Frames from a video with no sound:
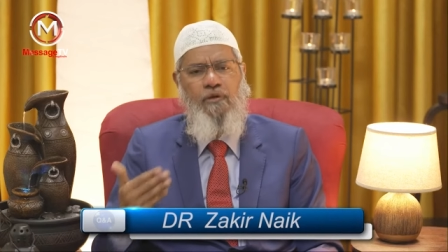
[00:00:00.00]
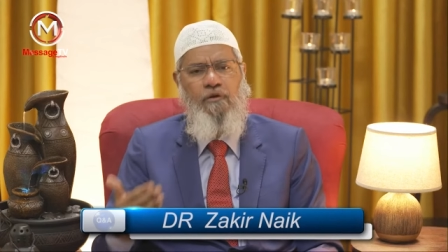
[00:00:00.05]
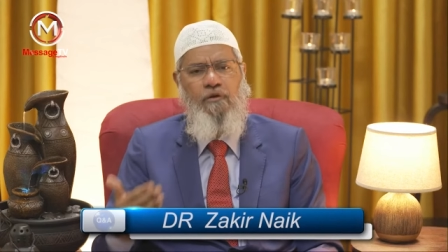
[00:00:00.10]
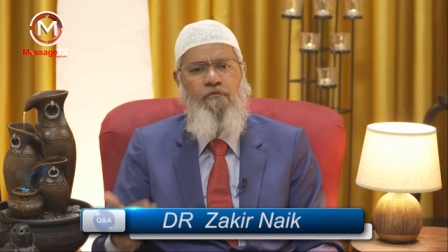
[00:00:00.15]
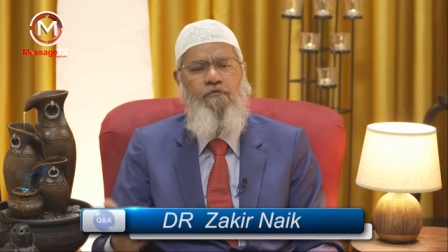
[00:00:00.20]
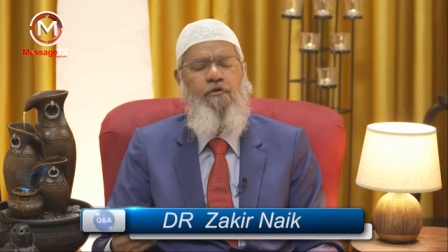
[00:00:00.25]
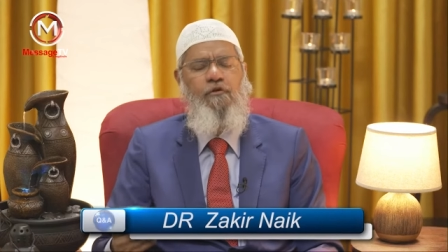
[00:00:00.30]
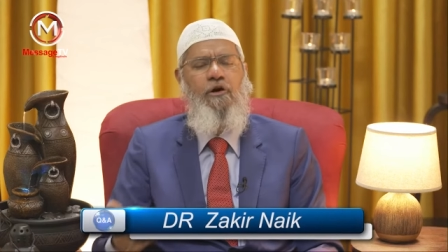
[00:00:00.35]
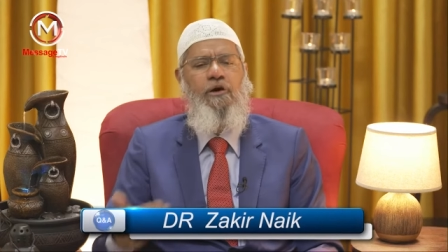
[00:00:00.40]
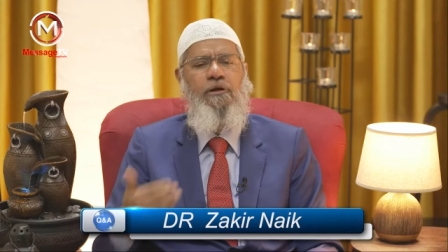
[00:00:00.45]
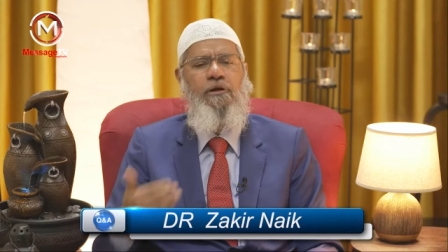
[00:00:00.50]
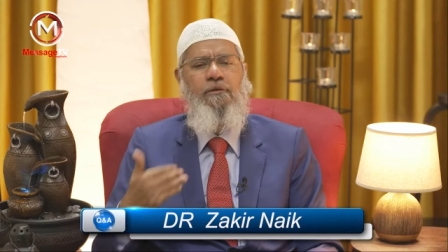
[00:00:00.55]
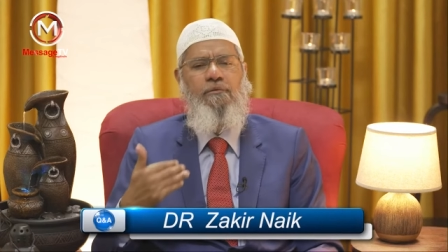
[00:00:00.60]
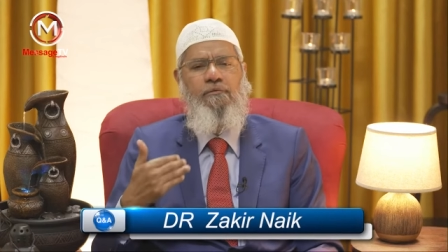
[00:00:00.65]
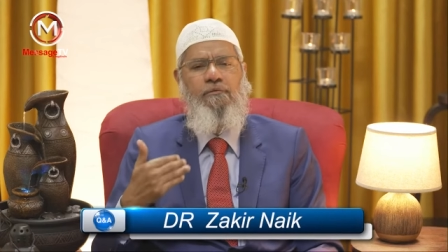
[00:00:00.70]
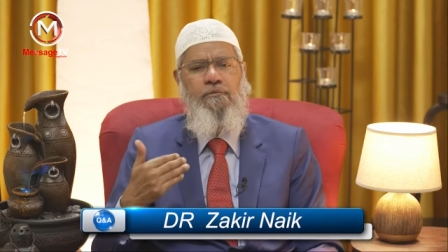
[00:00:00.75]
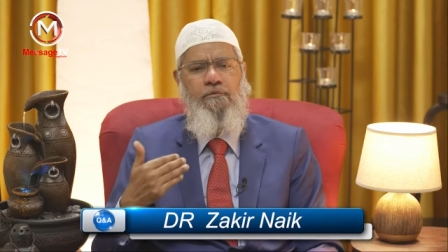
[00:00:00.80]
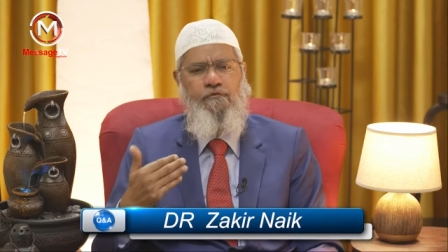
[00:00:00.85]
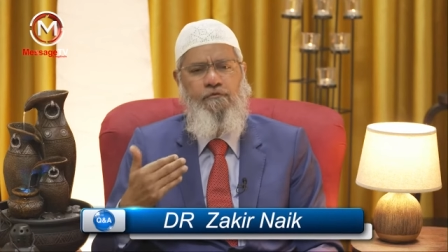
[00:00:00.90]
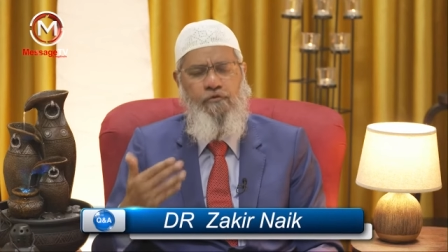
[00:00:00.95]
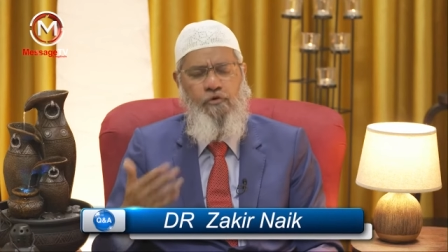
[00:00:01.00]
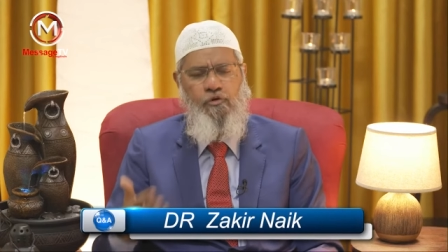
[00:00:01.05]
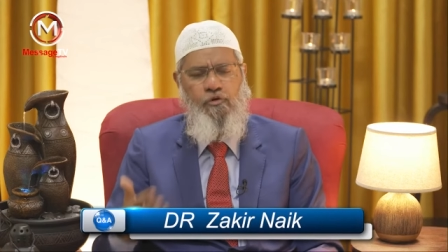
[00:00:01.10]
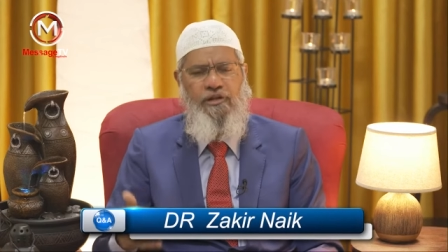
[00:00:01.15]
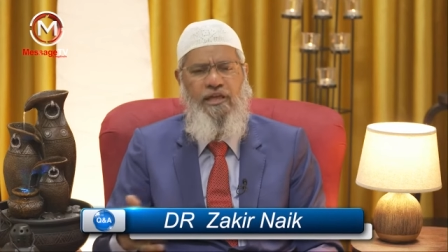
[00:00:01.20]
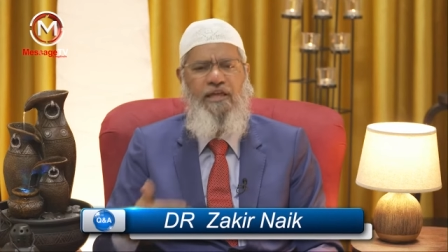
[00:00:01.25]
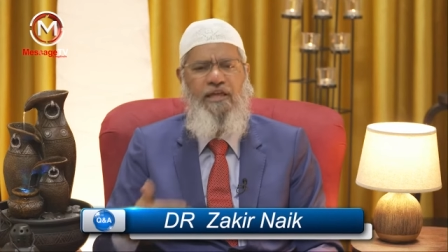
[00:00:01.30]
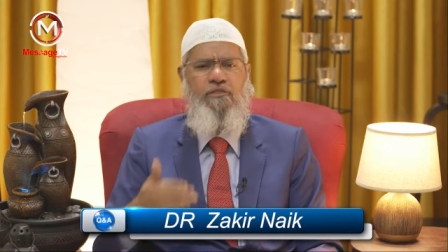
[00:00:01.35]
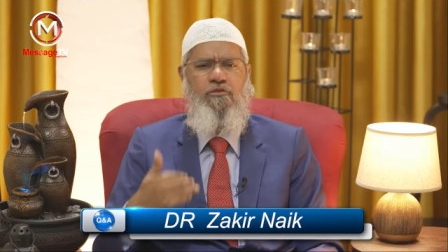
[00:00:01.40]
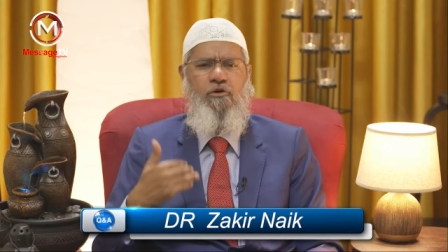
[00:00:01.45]
for few
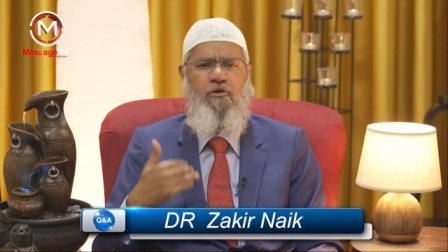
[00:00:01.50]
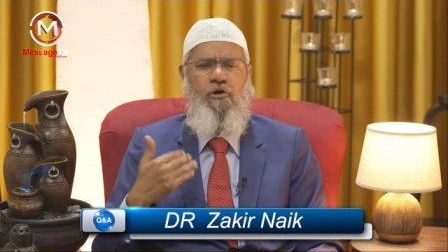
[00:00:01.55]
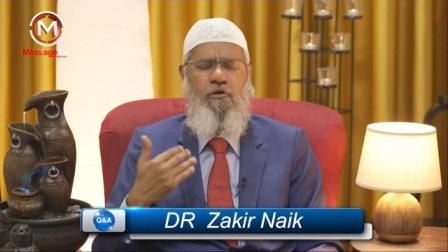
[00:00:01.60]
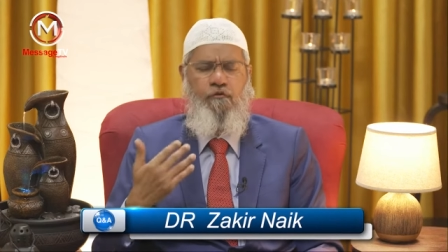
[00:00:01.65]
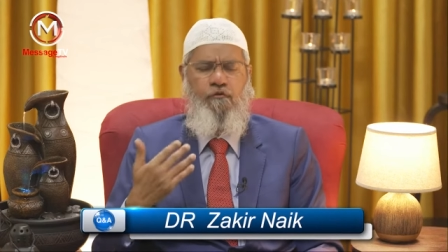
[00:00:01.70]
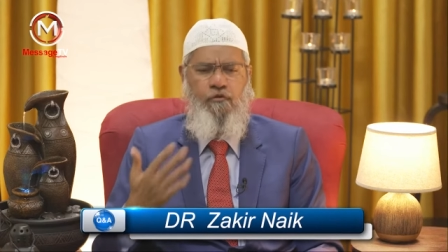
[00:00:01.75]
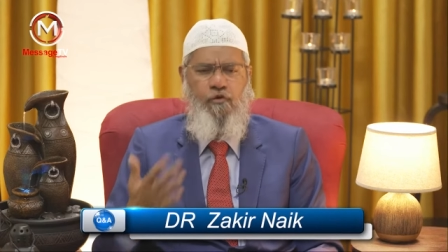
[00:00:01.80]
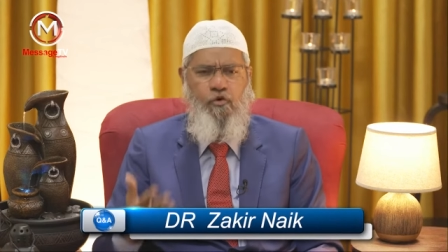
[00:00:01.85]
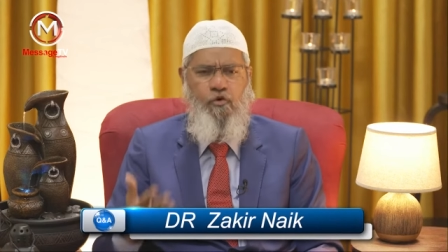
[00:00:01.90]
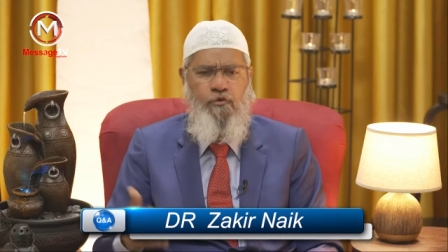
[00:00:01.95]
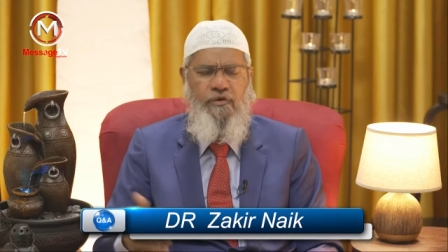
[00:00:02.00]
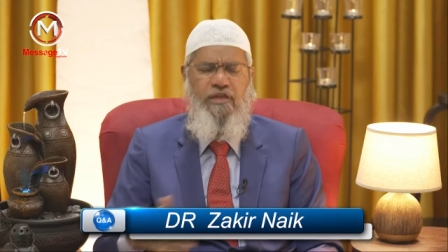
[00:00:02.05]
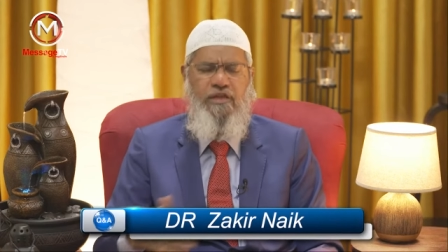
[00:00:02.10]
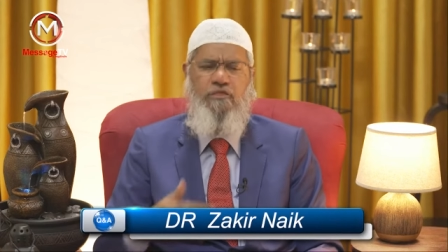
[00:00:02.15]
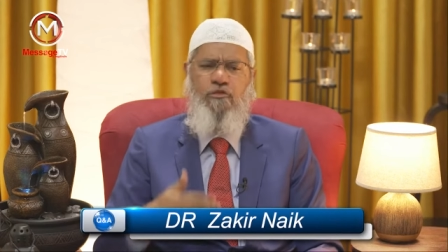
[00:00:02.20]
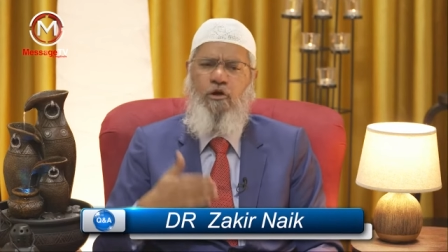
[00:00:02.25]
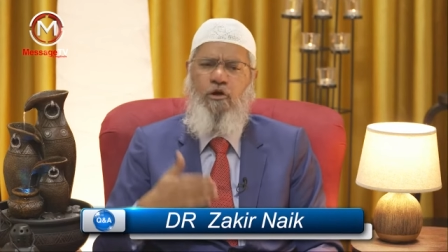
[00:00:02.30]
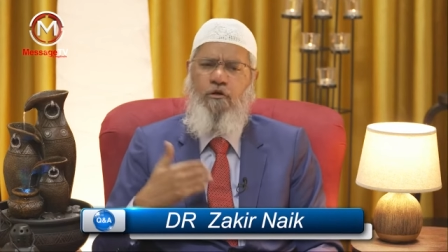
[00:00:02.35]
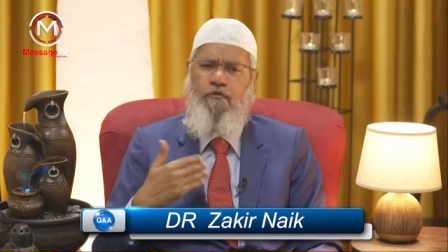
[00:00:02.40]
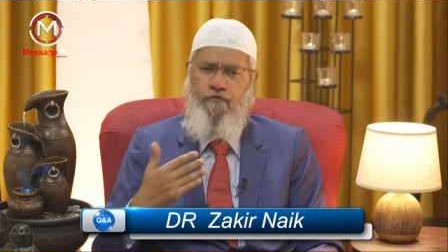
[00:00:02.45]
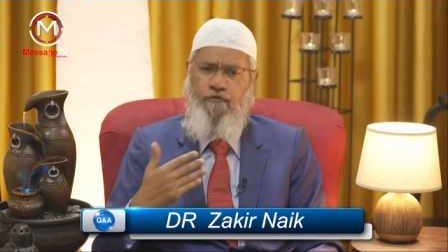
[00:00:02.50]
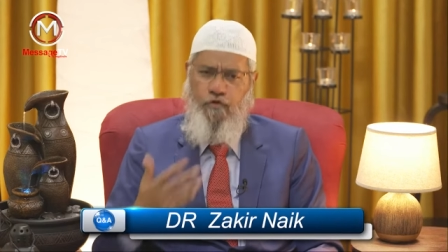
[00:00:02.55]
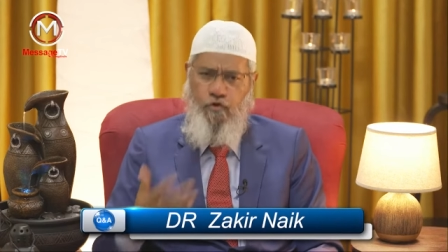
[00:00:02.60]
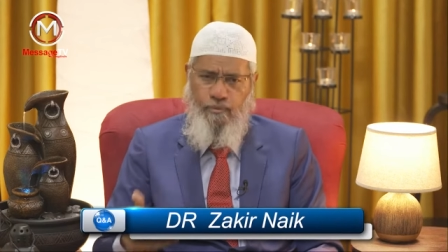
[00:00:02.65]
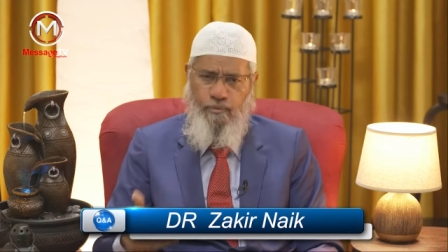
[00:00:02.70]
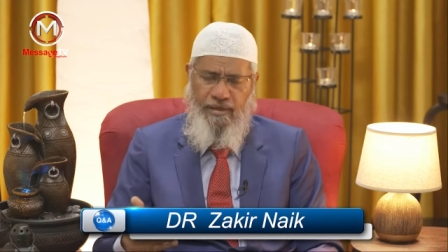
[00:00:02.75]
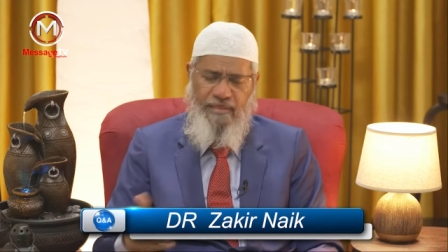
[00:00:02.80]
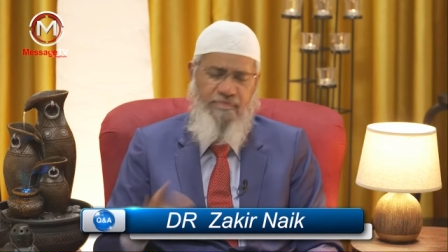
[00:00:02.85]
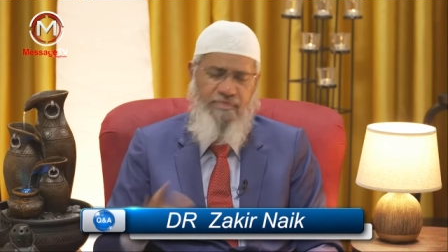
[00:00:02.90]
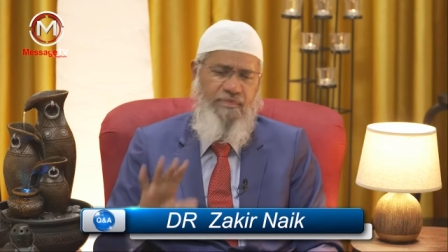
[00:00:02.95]
days or few weeks or a few
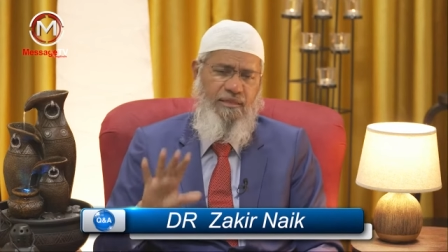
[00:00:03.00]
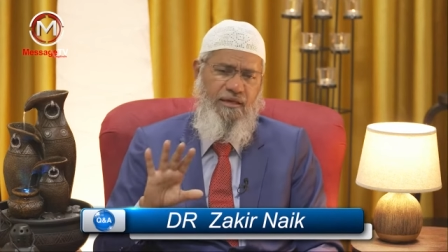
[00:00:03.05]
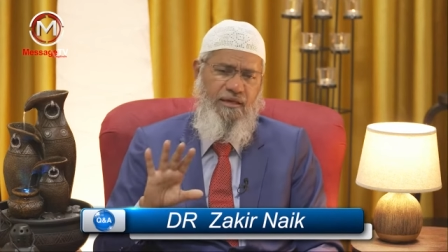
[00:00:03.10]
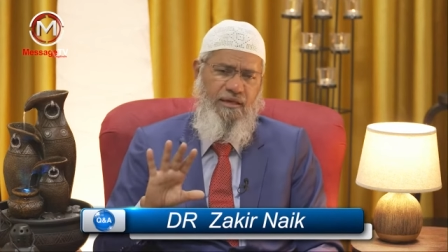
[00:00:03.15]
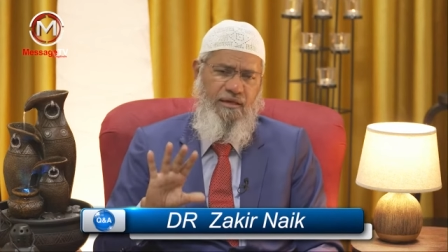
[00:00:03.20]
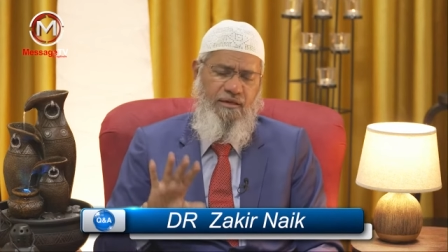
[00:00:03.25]
months